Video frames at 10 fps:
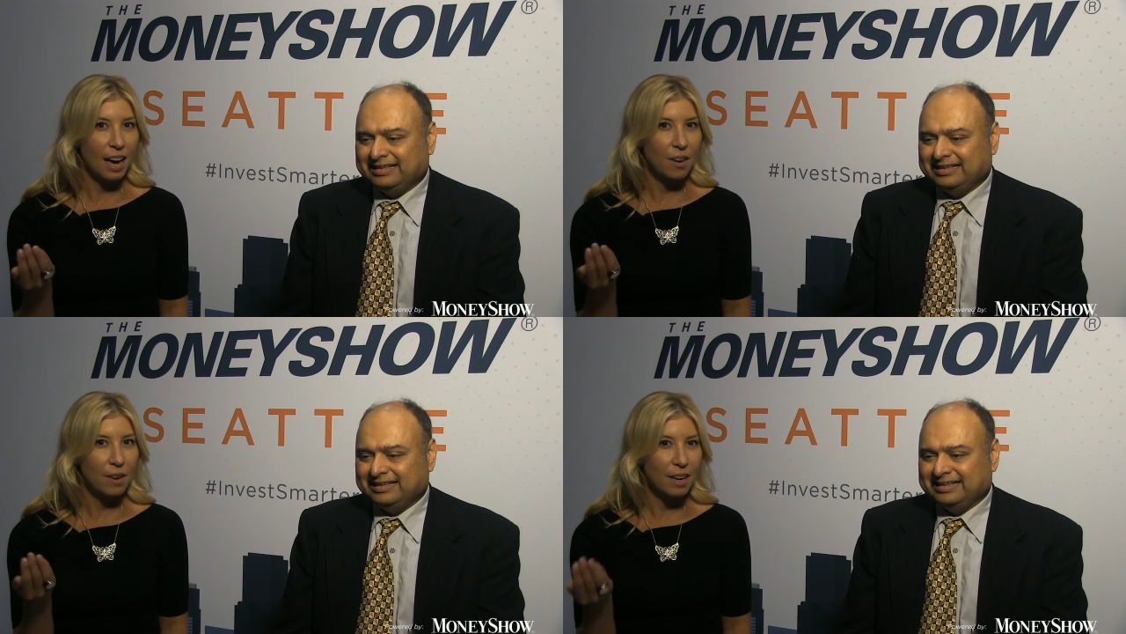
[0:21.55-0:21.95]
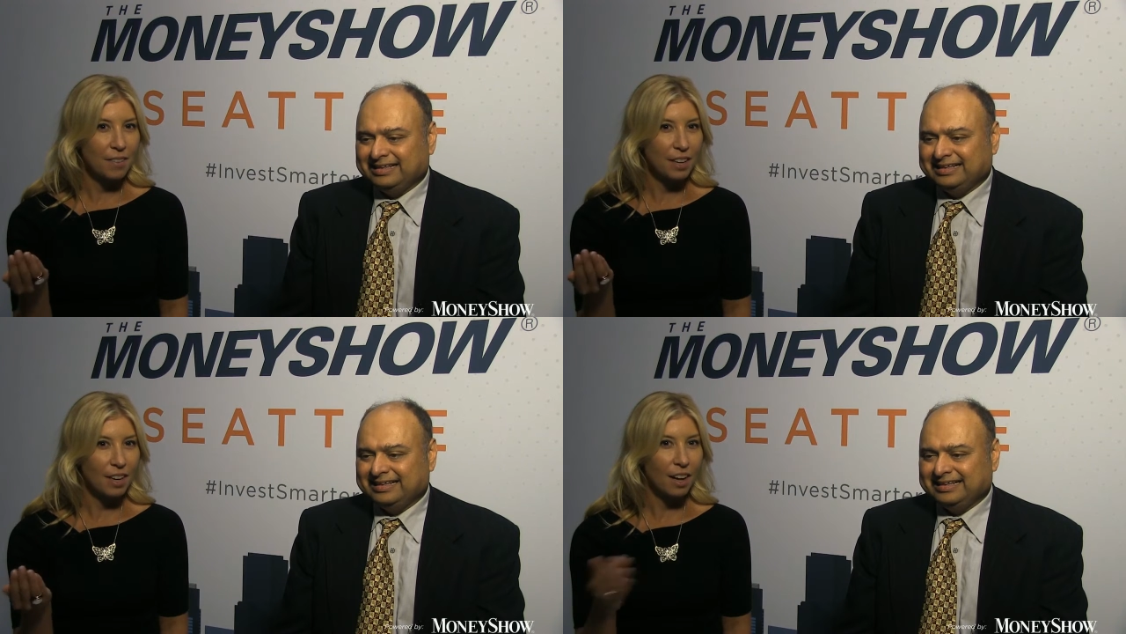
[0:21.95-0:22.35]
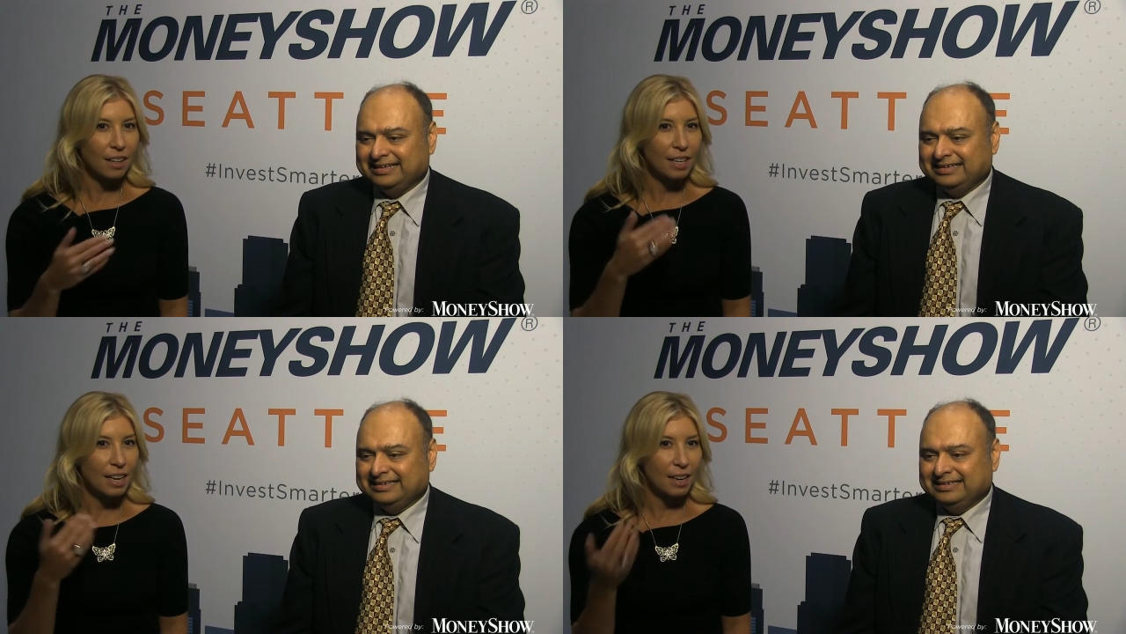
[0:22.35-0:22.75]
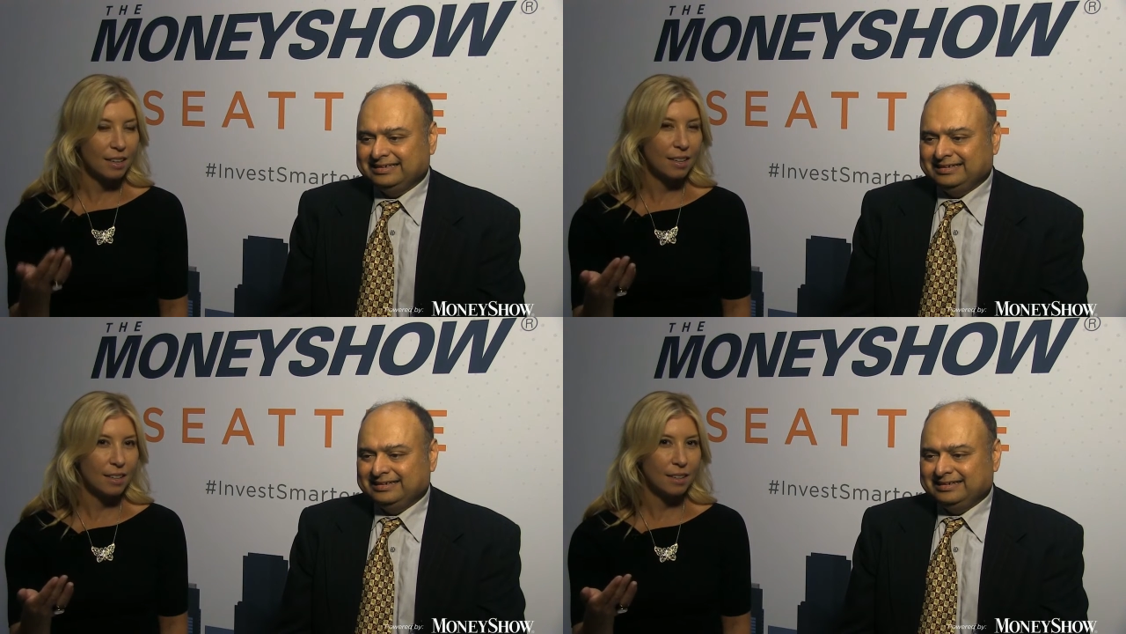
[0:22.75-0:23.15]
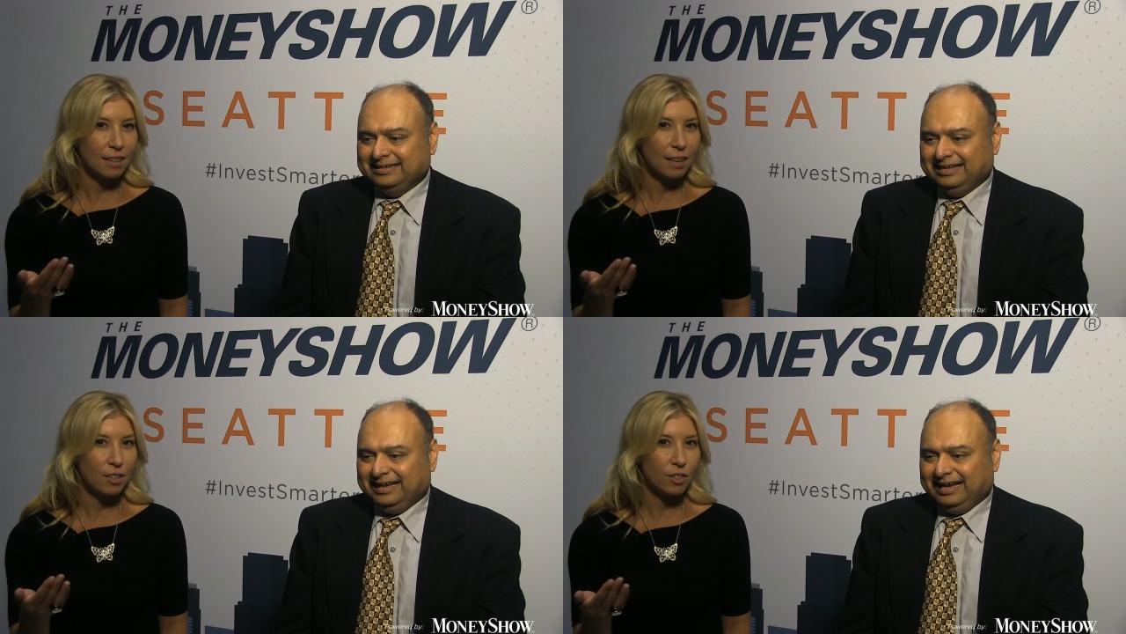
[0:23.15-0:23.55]
Speaker 1: out? Anything at all? Any any
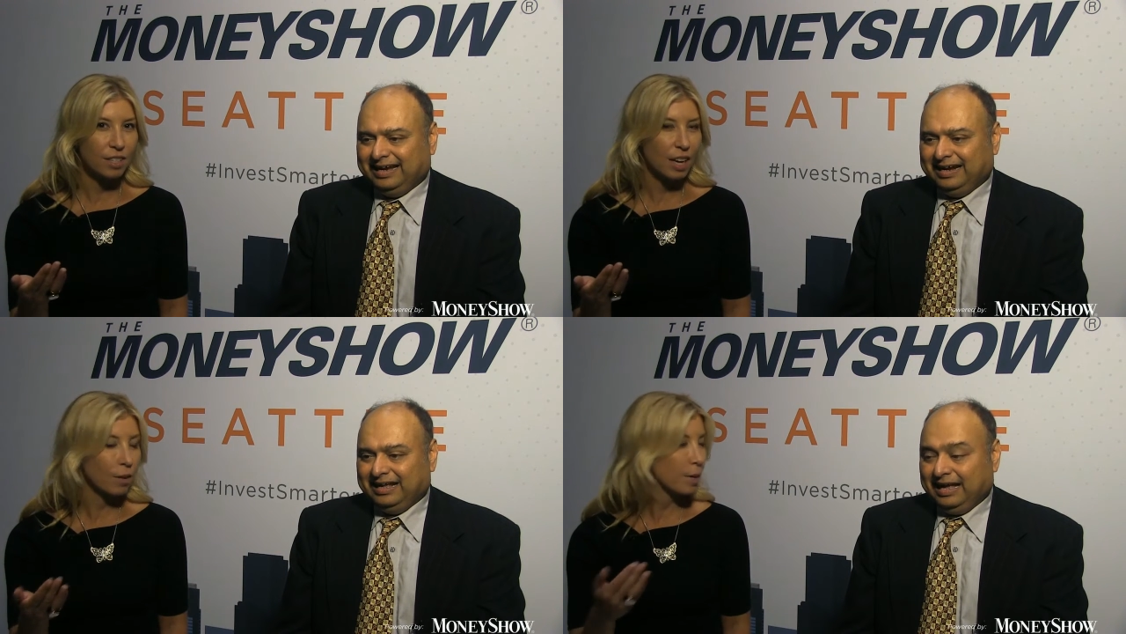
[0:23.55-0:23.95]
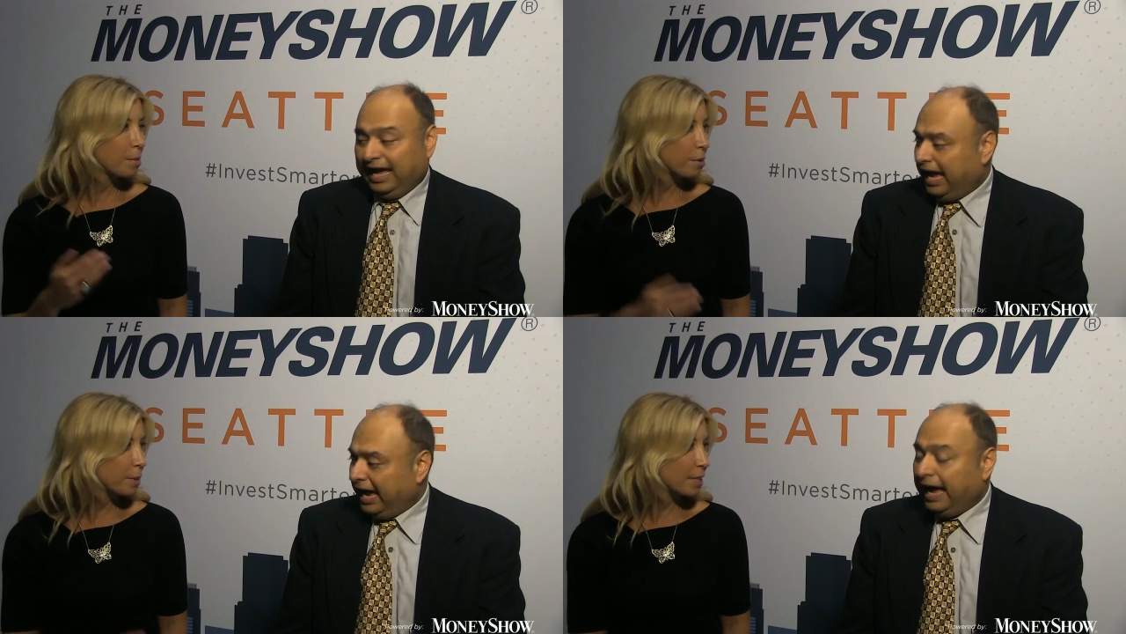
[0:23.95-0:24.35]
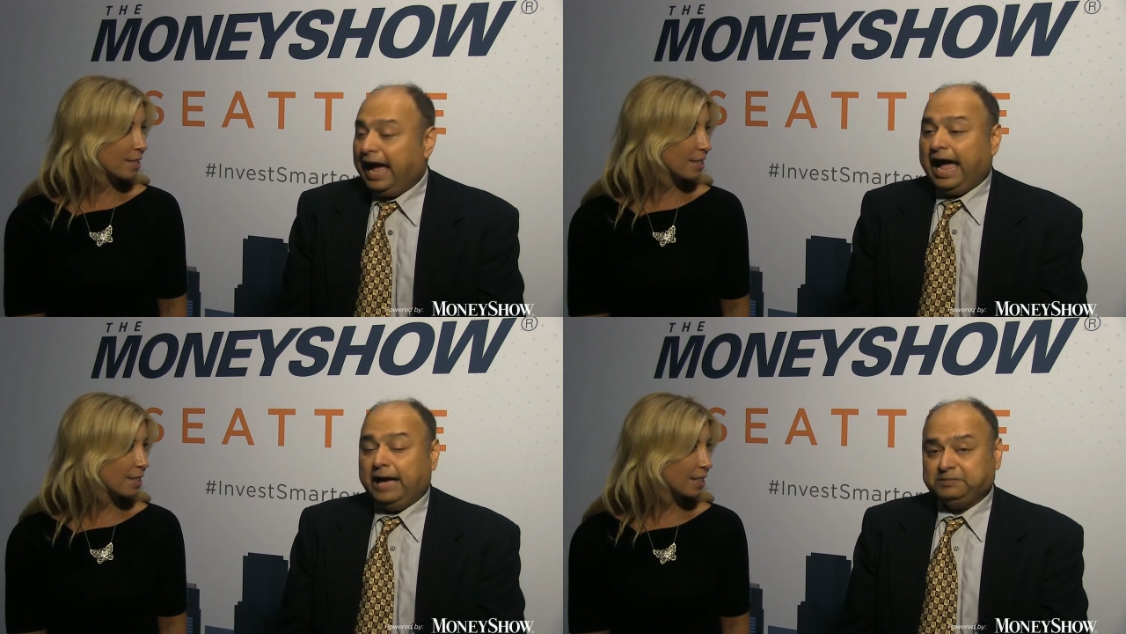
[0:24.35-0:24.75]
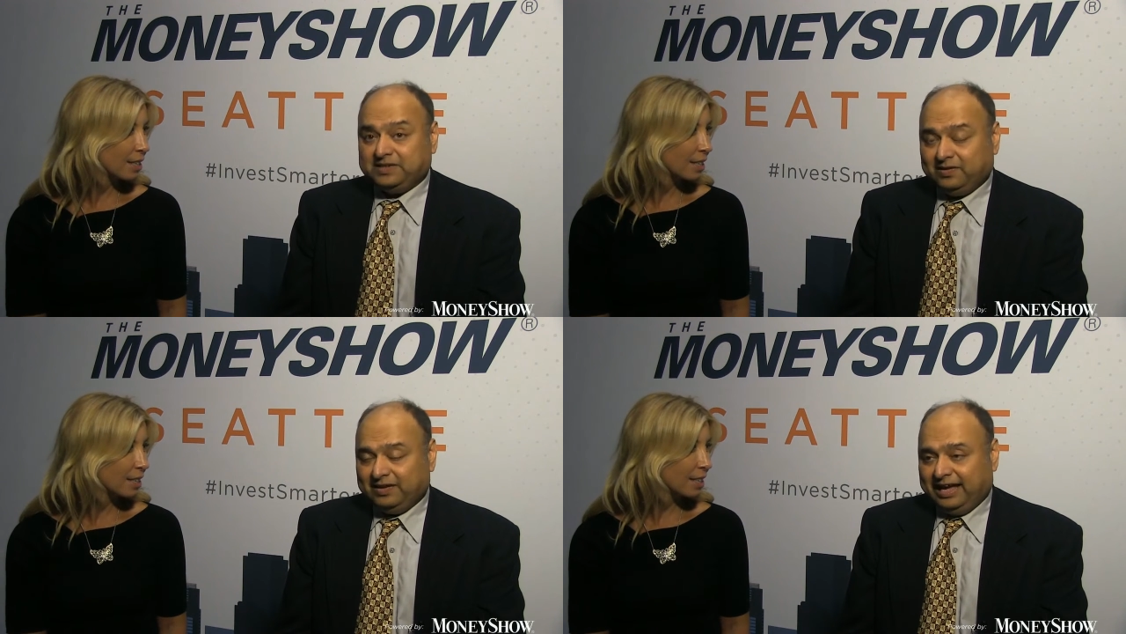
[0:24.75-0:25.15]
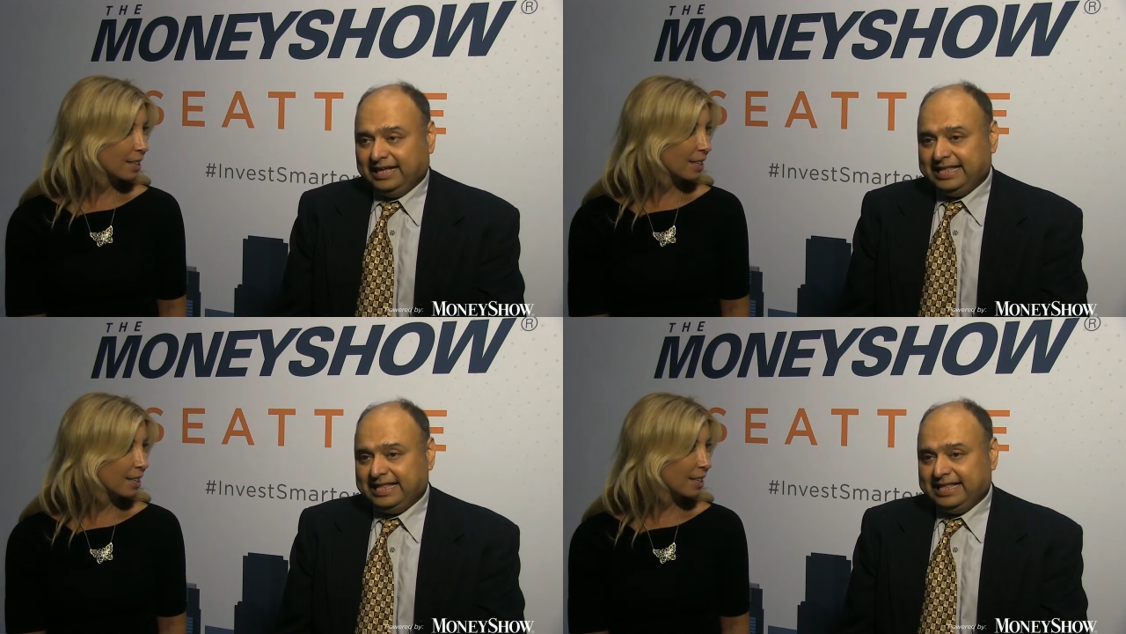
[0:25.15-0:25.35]
interesting equity movements?
Speaker 2: Absolutely. I